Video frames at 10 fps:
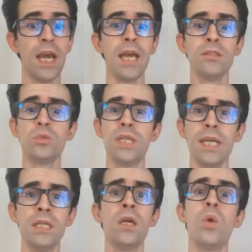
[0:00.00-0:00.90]
and
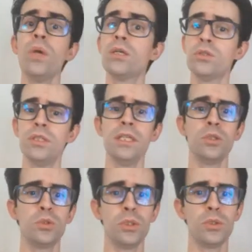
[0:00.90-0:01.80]
today we continue
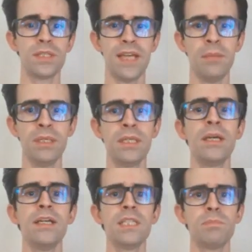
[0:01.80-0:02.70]
to use them,
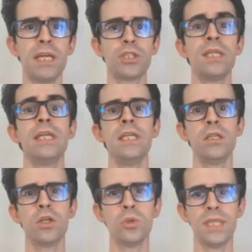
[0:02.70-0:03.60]
especially in
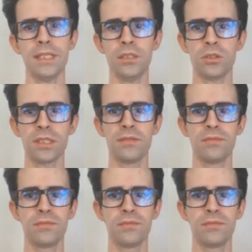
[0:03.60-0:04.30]
code editors.